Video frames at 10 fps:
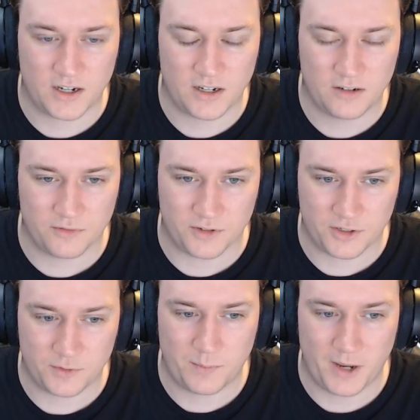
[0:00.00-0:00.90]

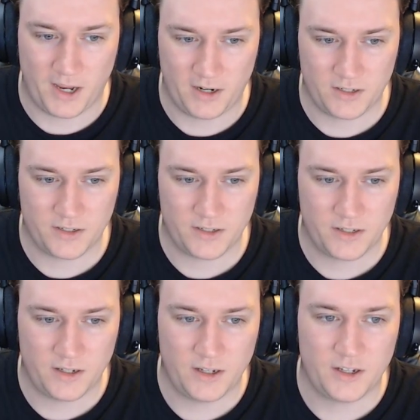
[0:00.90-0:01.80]
Respect?
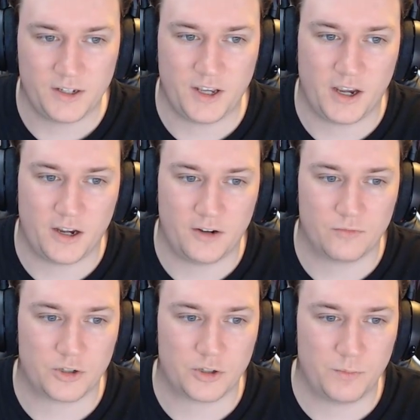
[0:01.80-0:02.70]
Yeah,
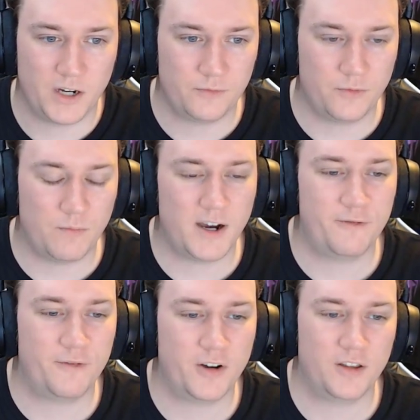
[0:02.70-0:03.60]
respect for my
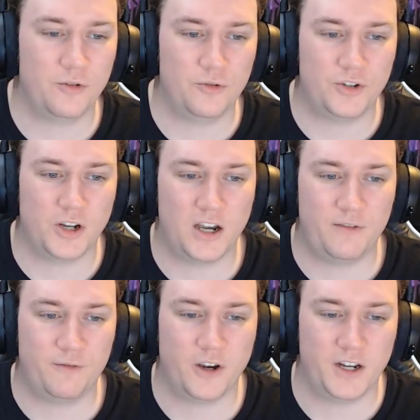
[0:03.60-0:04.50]
father who died
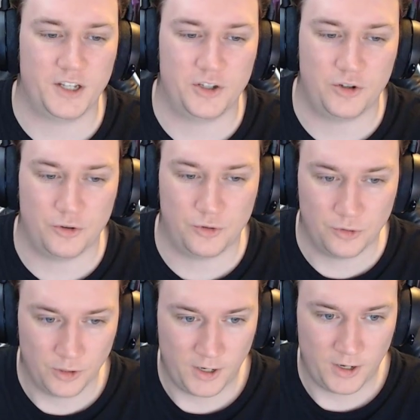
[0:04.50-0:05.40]
fighting you,
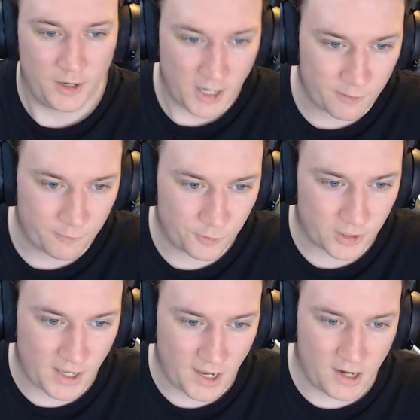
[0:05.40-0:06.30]
and for the
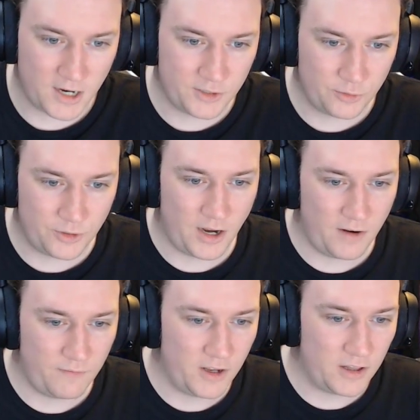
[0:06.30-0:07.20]
canines who
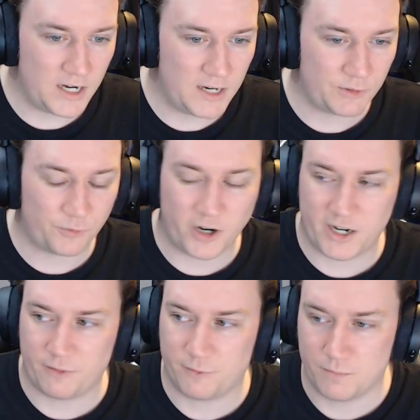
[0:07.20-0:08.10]
gave their lives
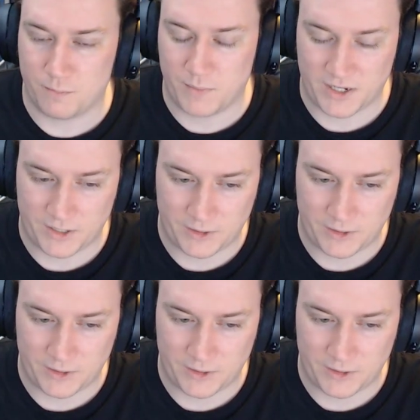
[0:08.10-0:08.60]
fighting for me.